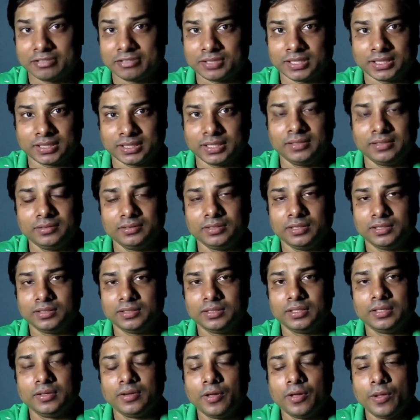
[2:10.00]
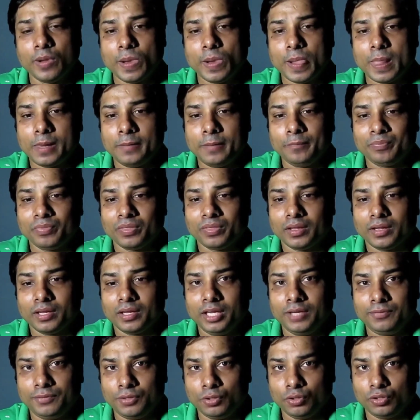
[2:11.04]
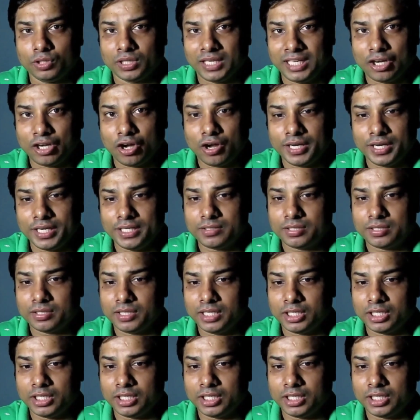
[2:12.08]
circle. If you click on it,